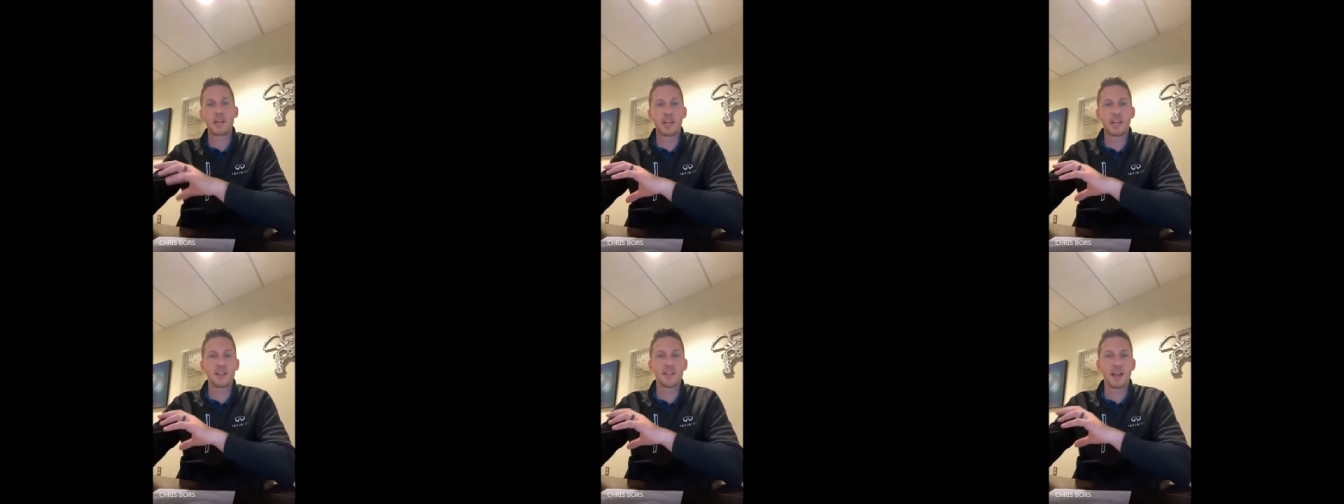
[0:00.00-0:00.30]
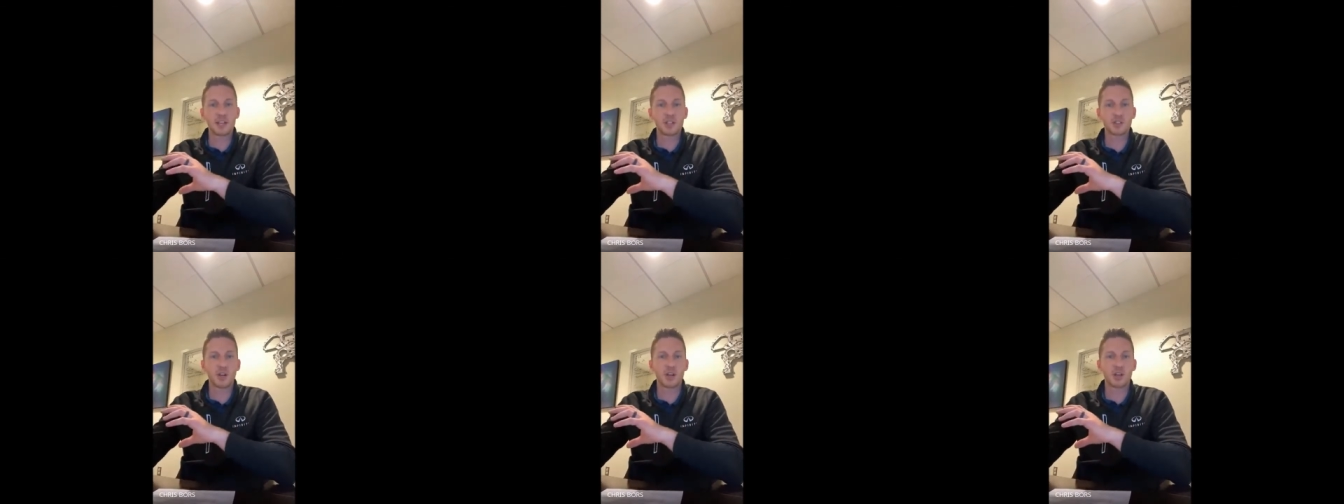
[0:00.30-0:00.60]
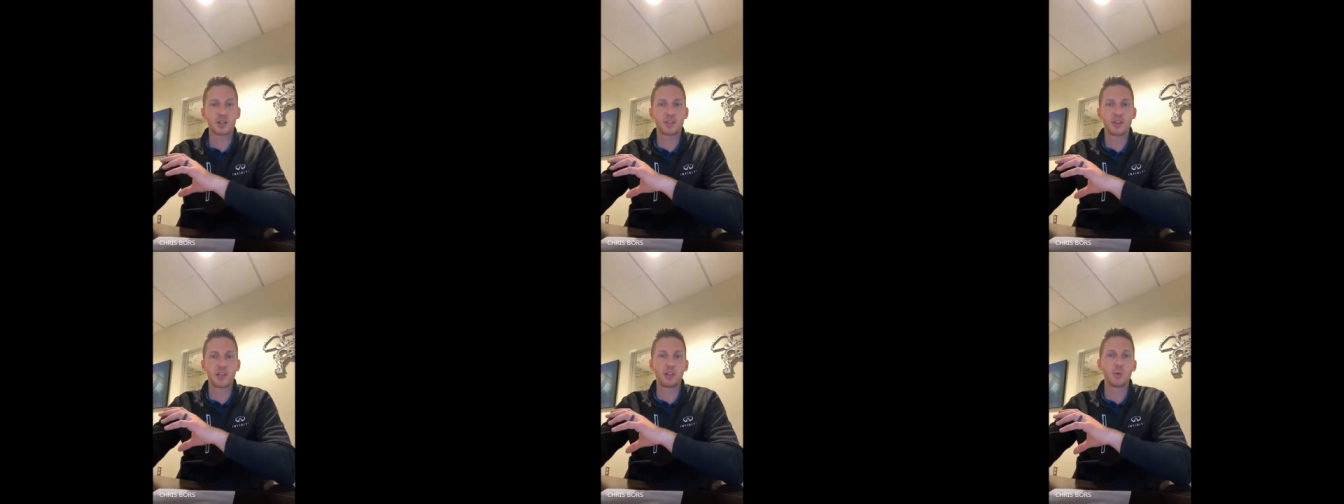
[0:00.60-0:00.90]
in that
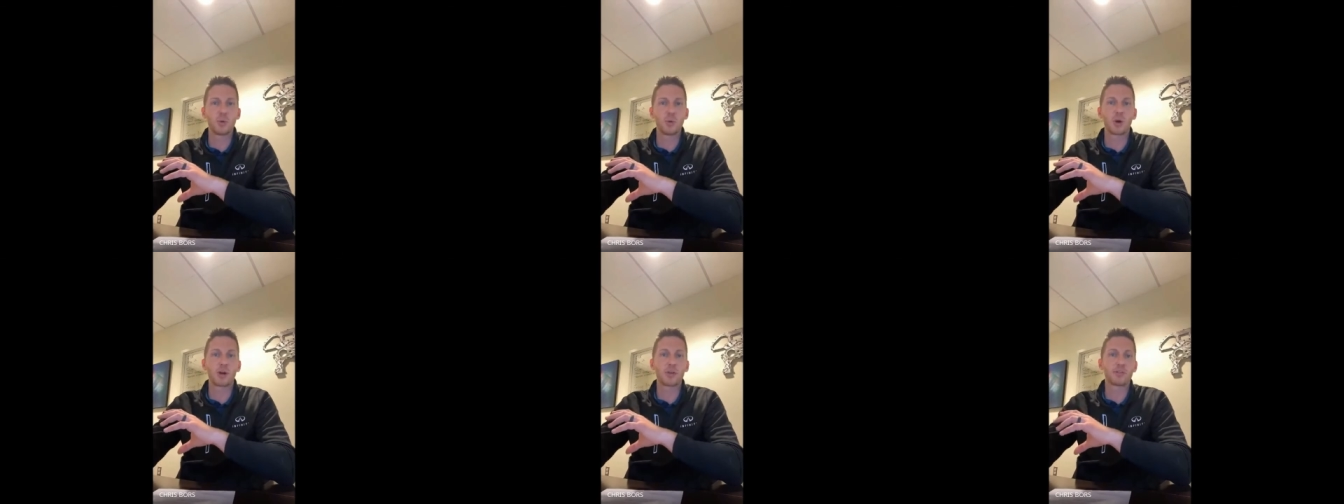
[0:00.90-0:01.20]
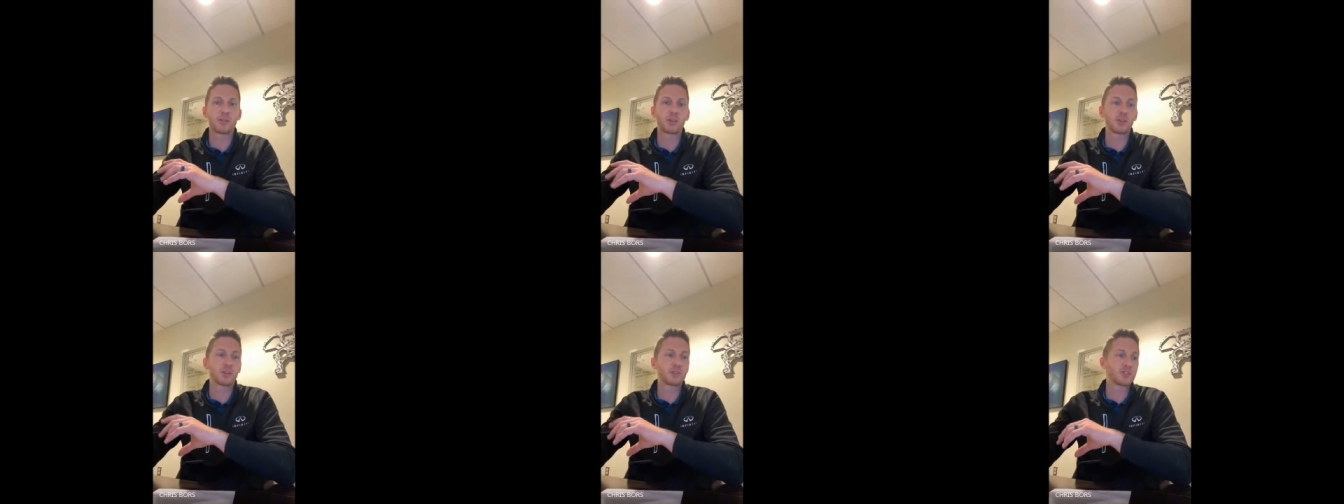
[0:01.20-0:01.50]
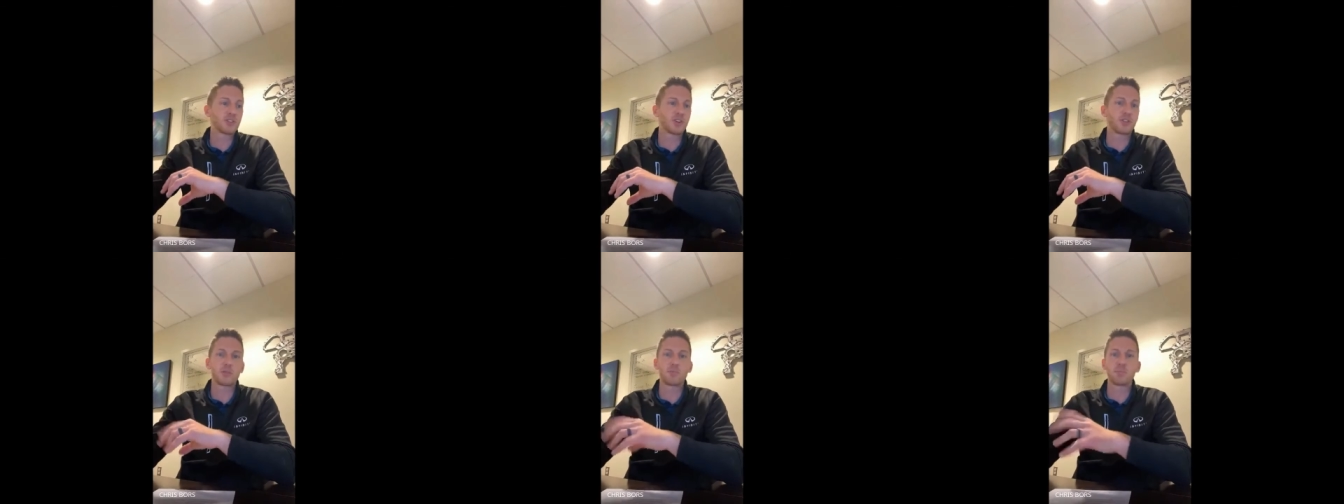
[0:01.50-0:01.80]
truck than you are if you're
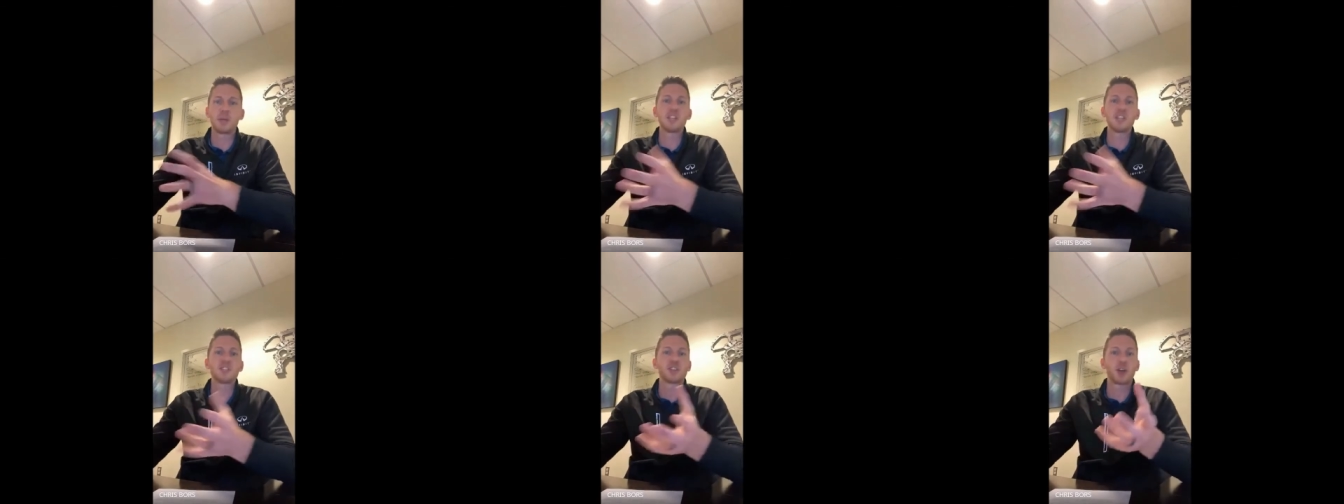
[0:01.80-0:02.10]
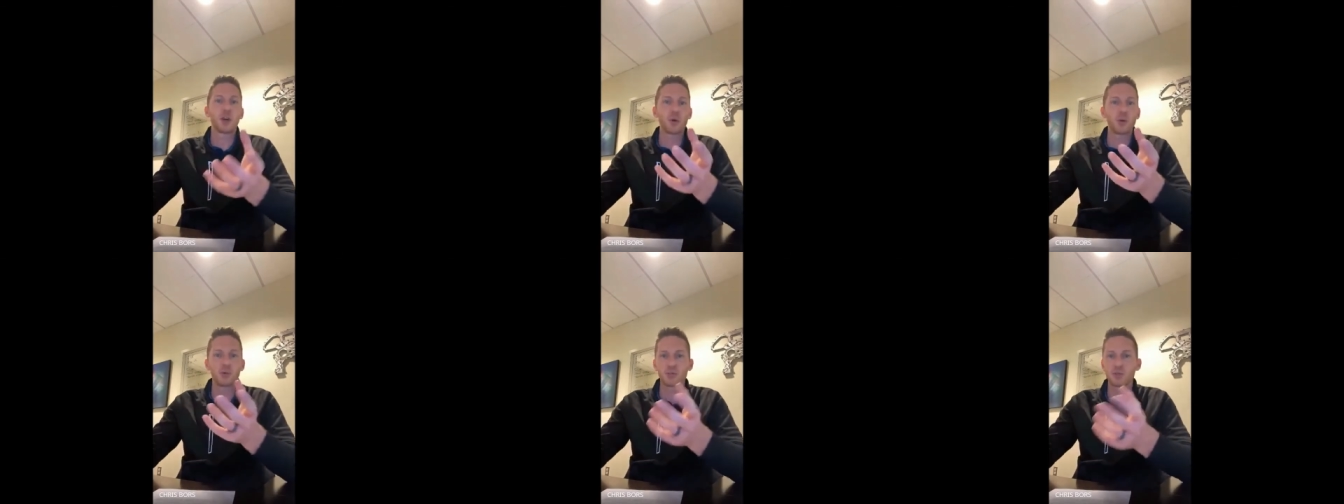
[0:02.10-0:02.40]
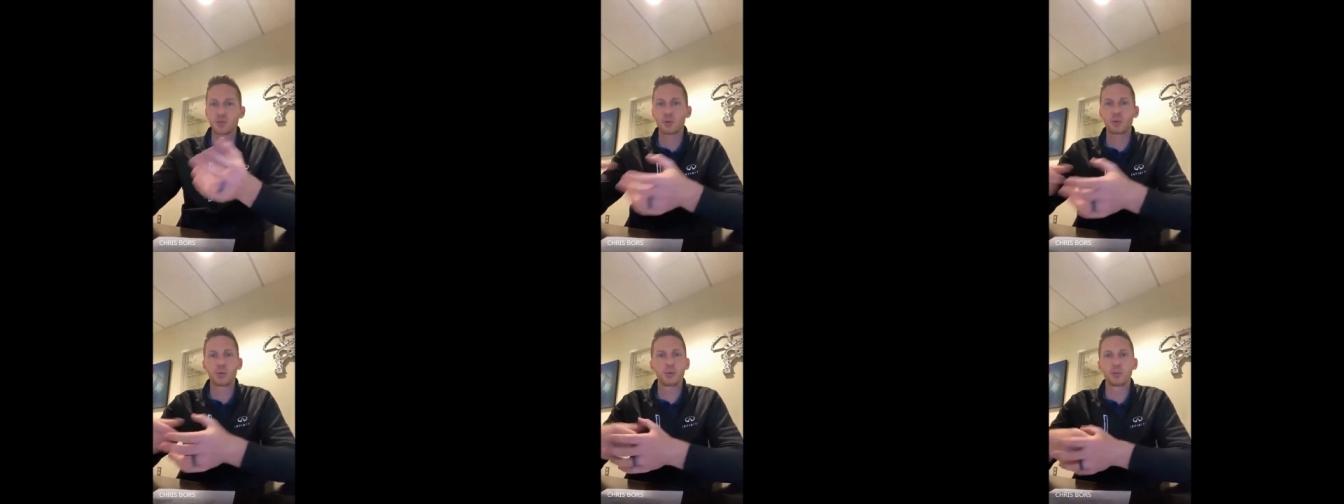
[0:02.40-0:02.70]
serving pizza cones
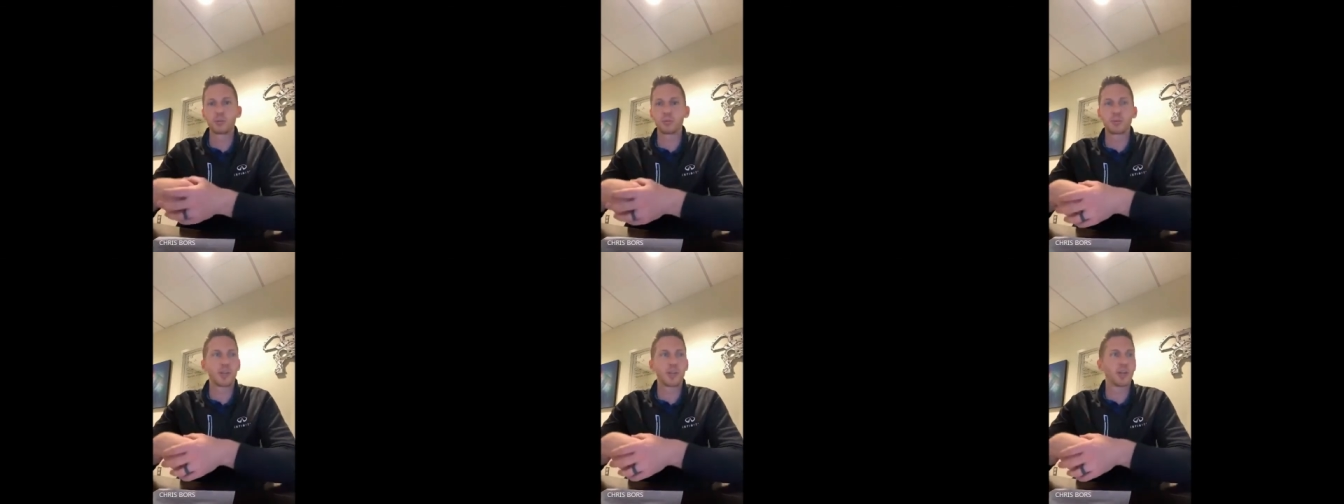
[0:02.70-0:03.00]
or,